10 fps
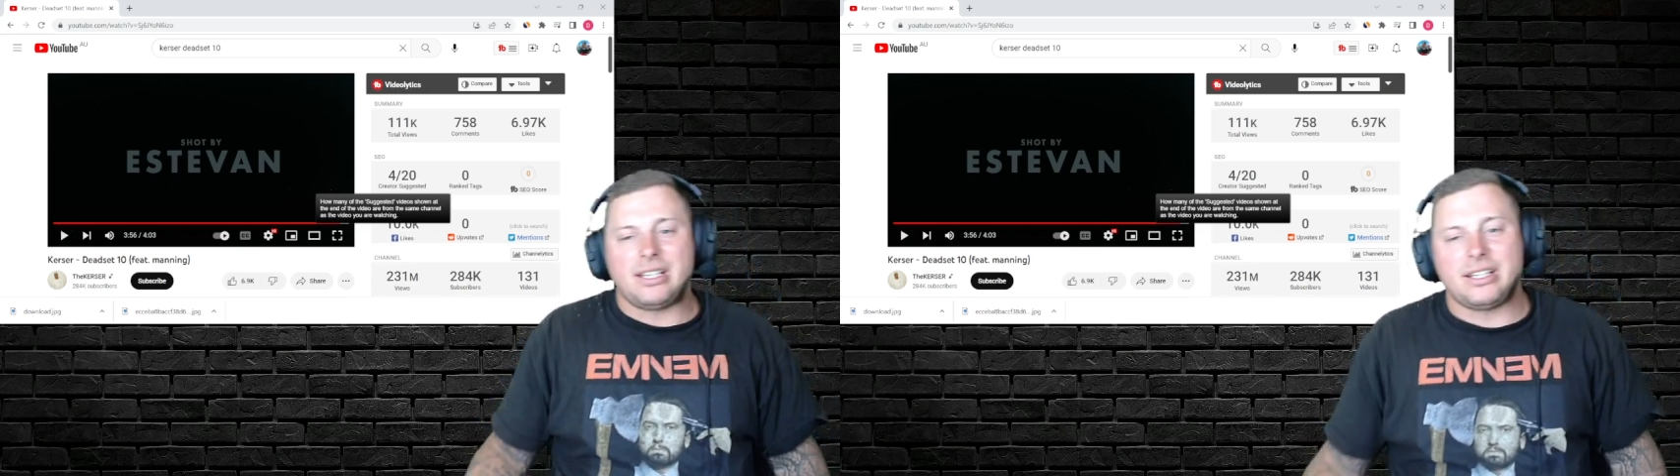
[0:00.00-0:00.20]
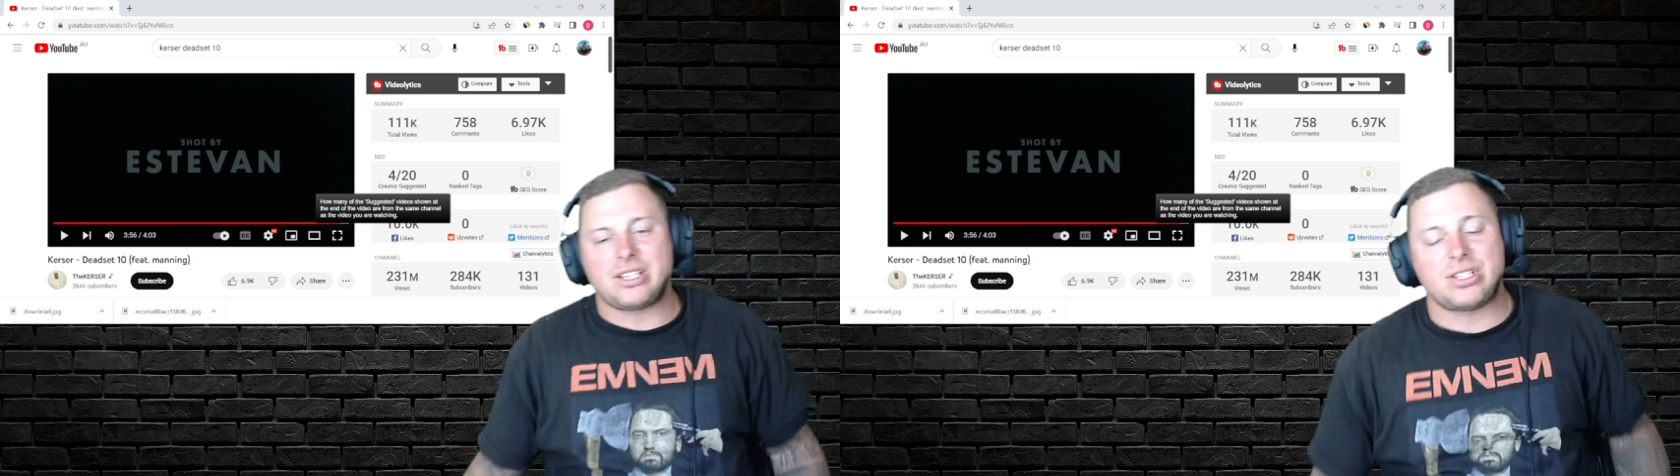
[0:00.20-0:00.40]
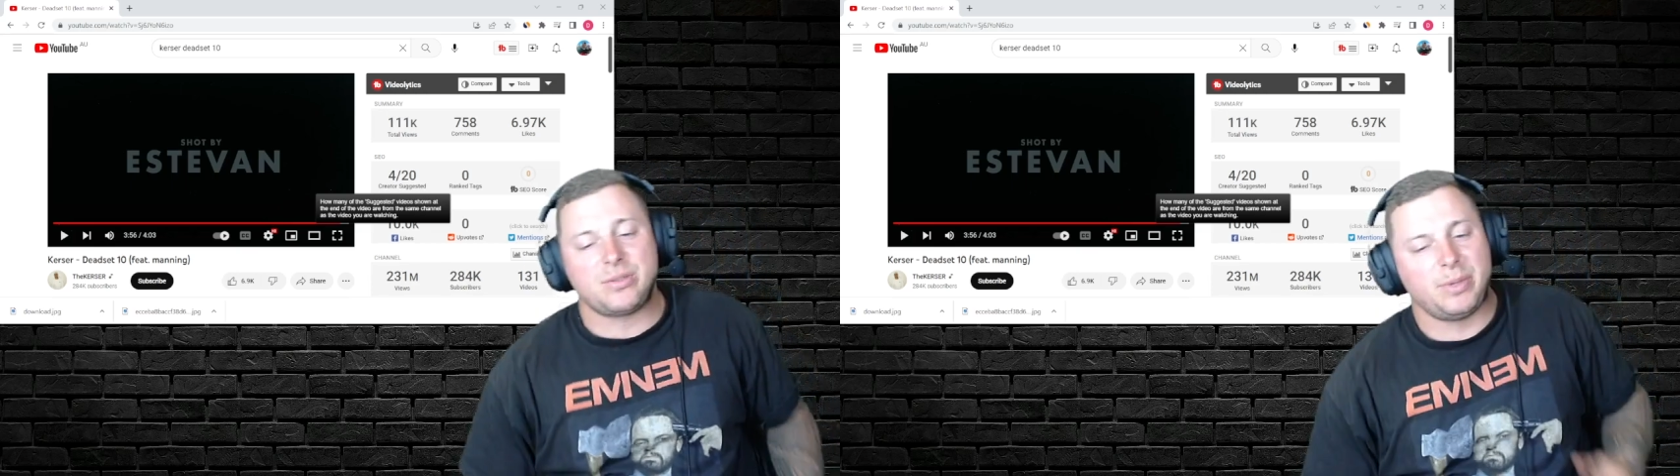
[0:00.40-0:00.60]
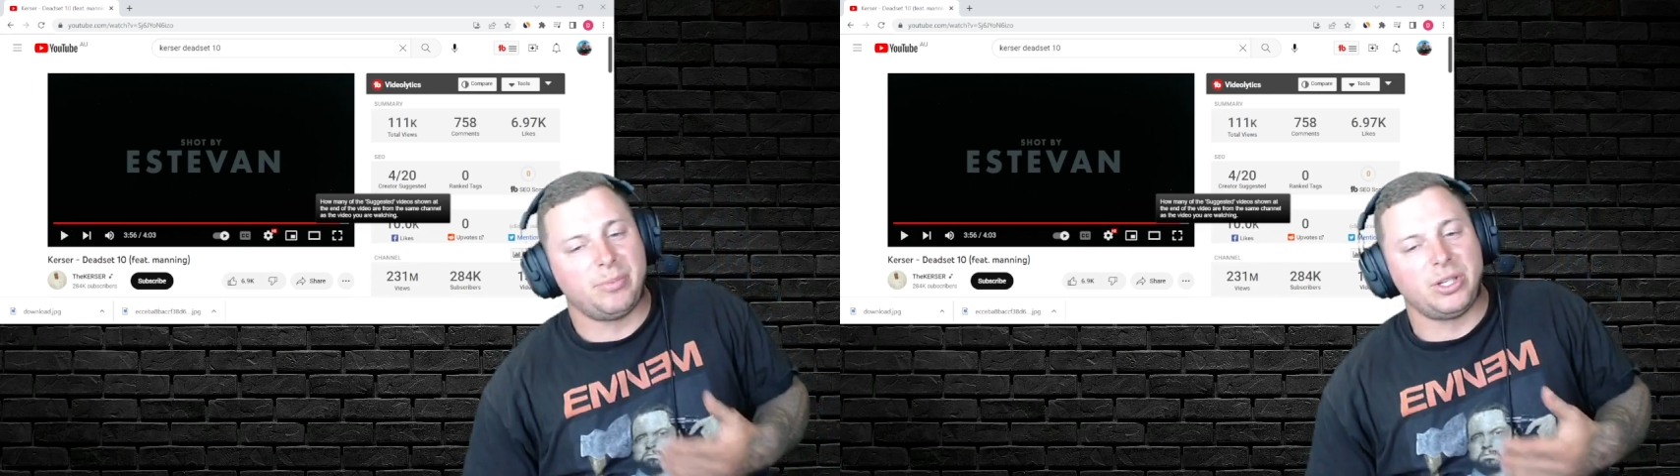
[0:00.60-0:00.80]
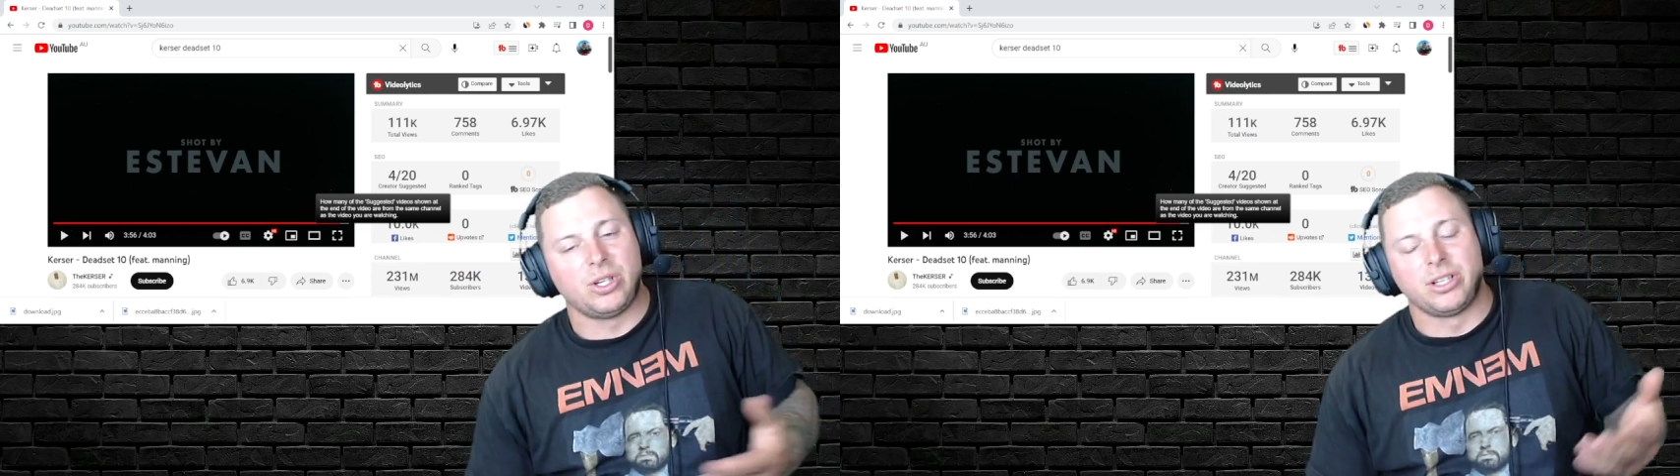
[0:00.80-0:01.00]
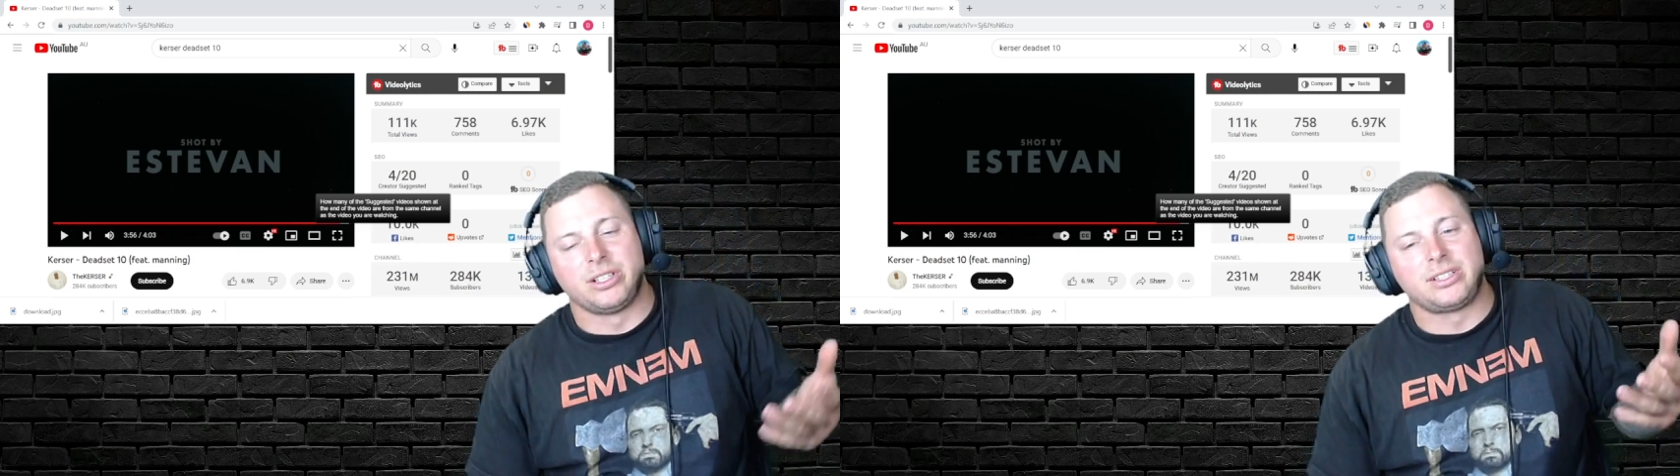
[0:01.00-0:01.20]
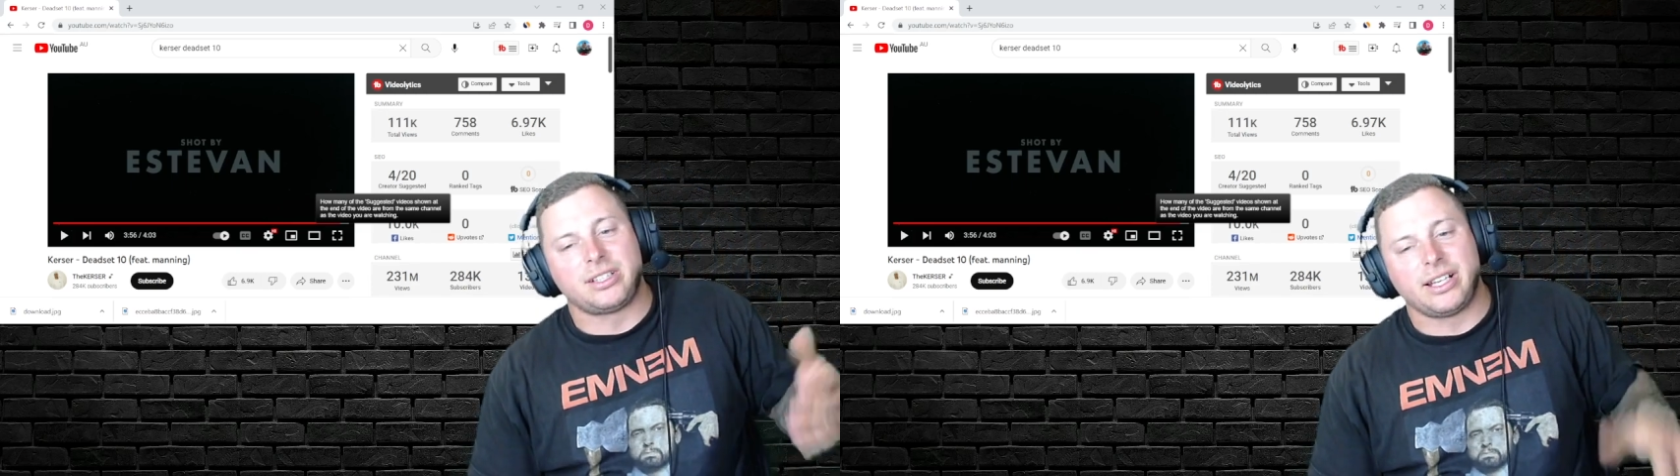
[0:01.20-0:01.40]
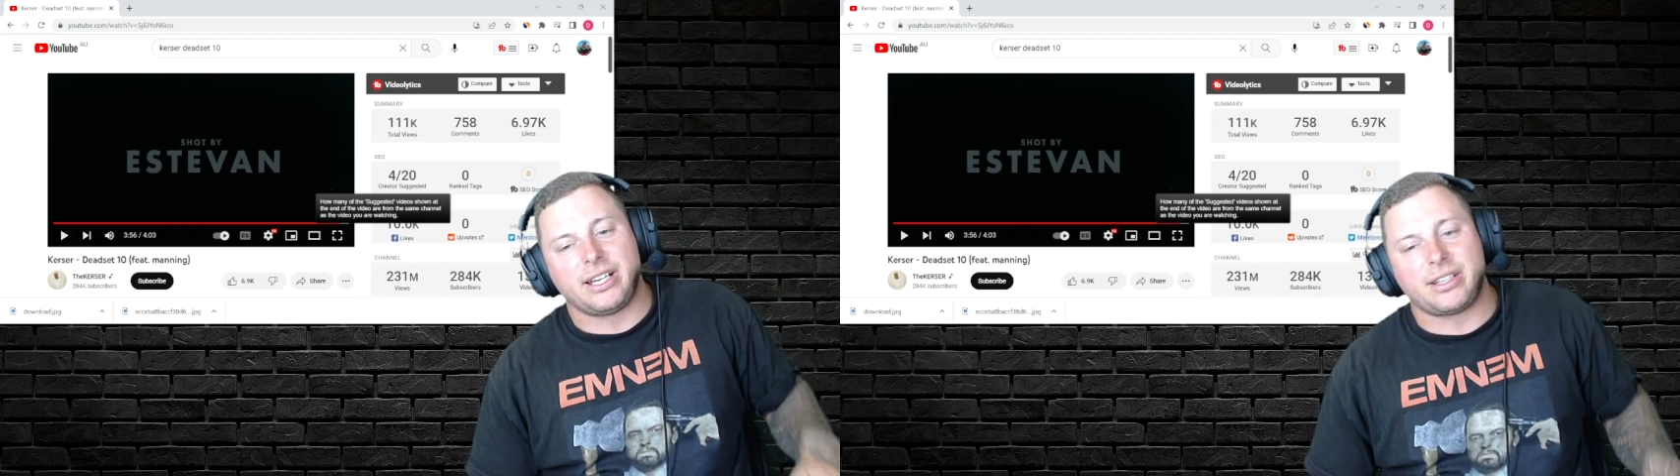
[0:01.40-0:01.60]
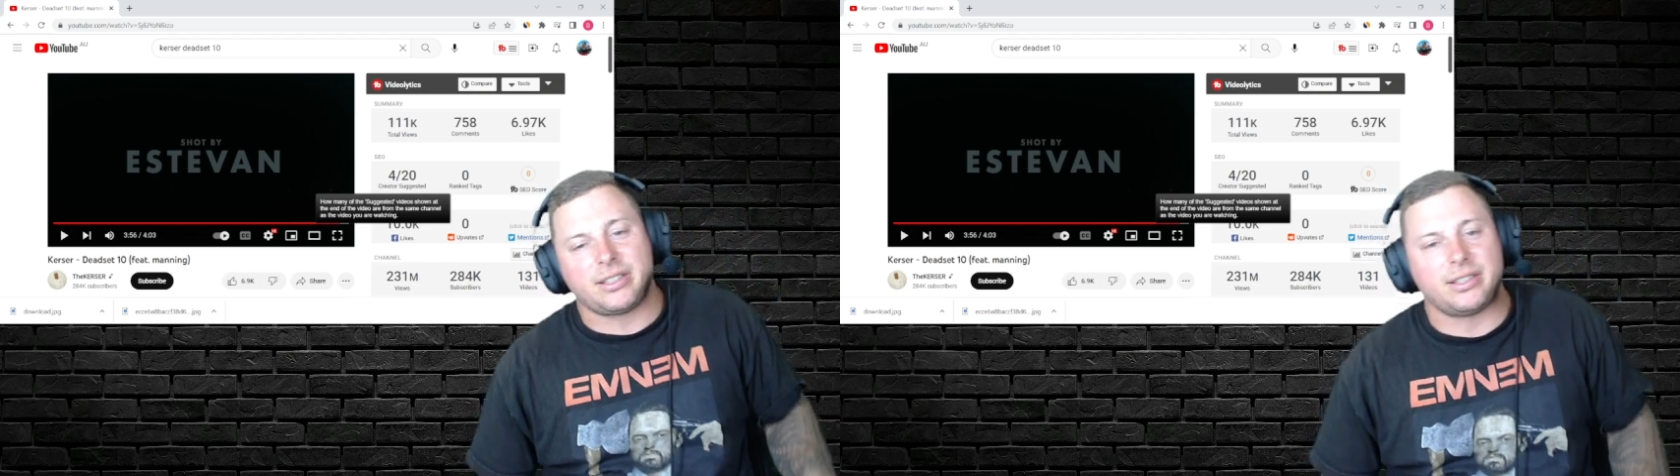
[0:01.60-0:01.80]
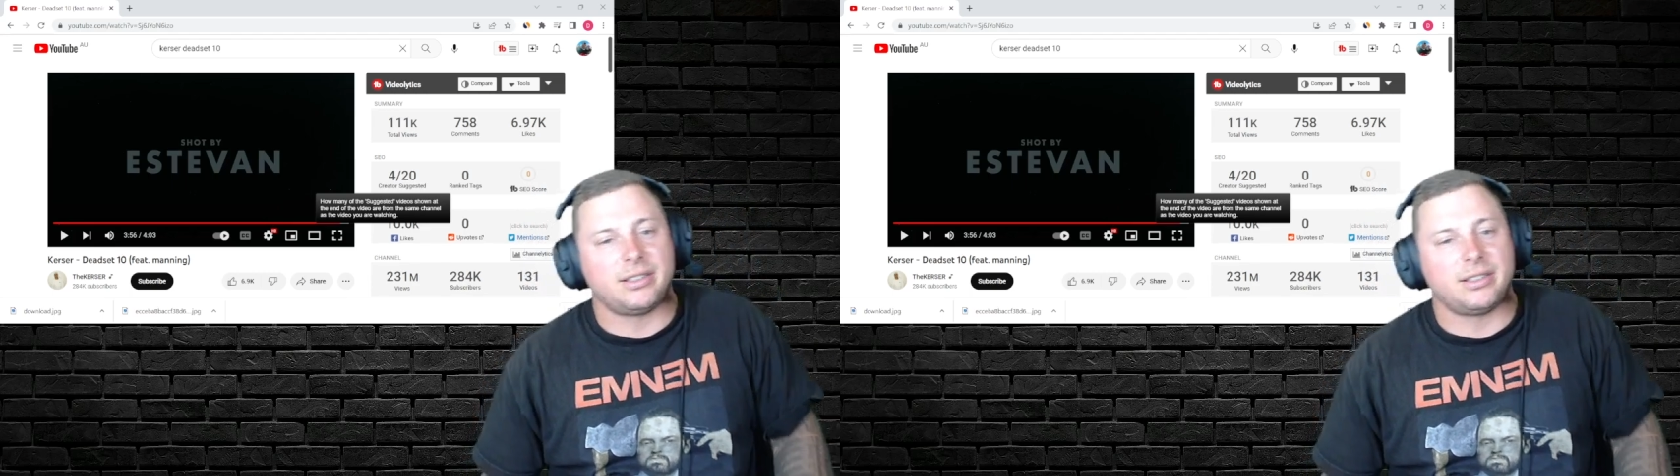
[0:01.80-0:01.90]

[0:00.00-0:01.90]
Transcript: and that's just me being honest. Like,